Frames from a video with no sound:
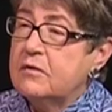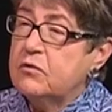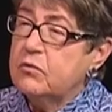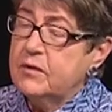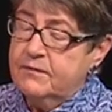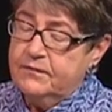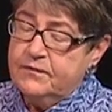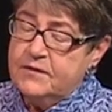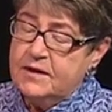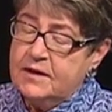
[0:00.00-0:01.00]

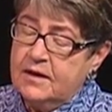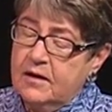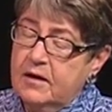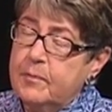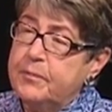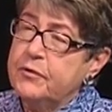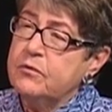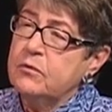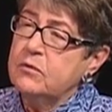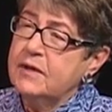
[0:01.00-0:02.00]
drifting up
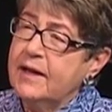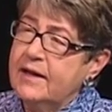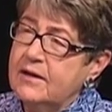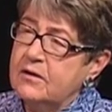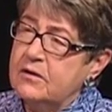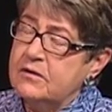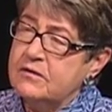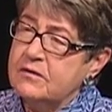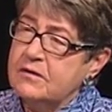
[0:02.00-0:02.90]
through layers